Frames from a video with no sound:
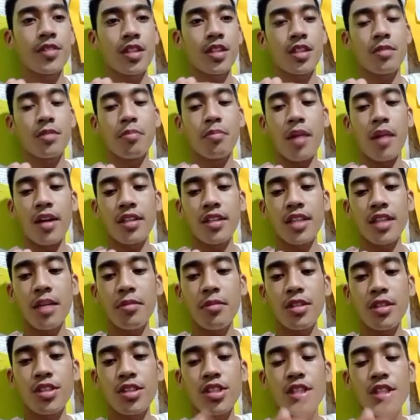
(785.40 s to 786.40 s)
Maritime
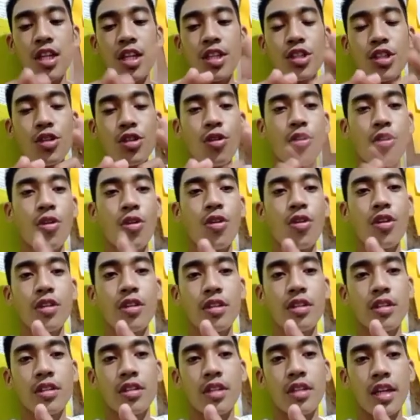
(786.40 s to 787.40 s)
legislation,
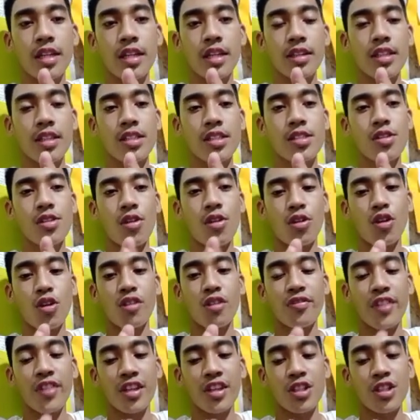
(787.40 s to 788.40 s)
treaties or
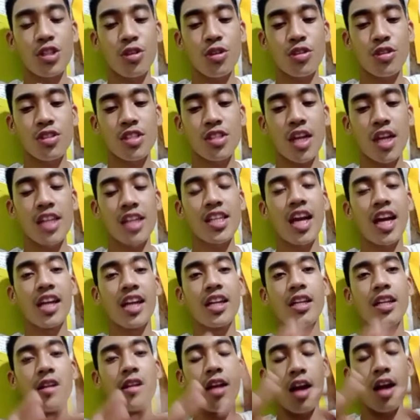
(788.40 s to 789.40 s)
conventions as
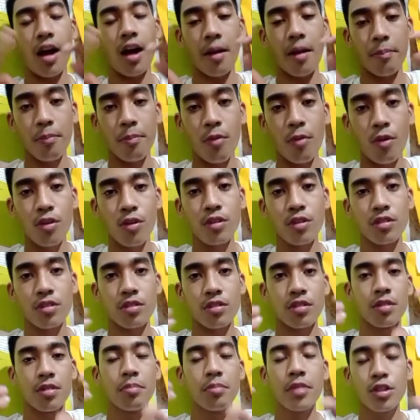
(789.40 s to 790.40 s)
agreed
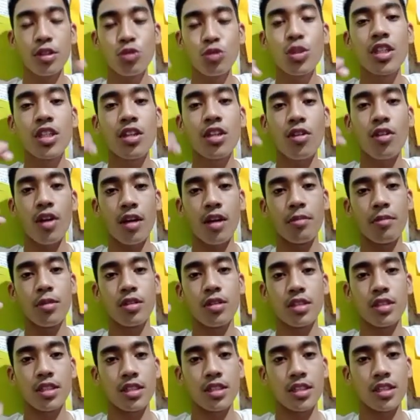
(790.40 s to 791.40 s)
between or
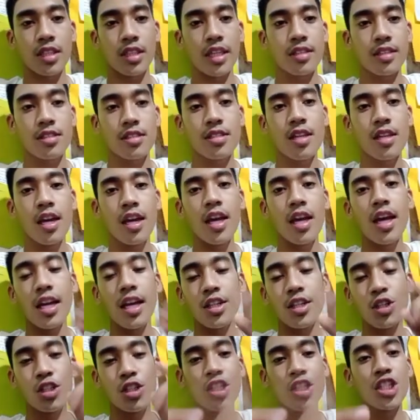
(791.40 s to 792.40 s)
among the states.
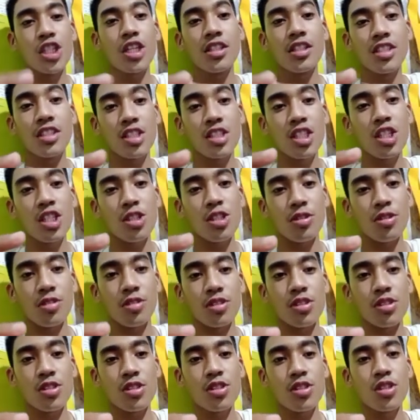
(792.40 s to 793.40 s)
Judicial
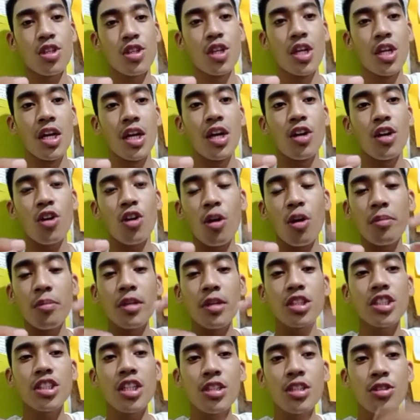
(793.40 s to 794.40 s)
decisions.
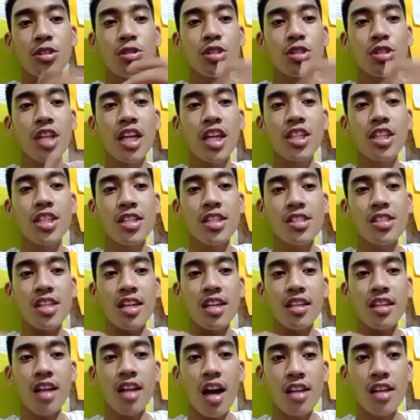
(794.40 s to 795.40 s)
Commercial usages
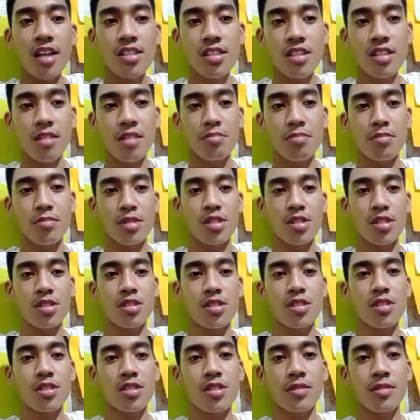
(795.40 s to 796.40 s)
and
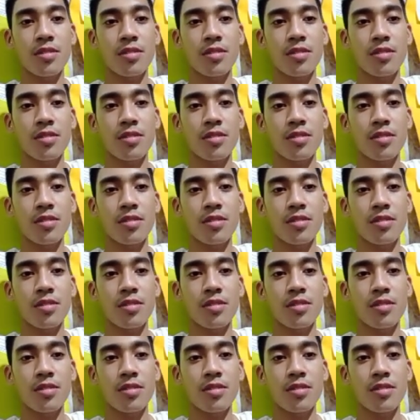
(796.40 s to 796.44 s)
customs.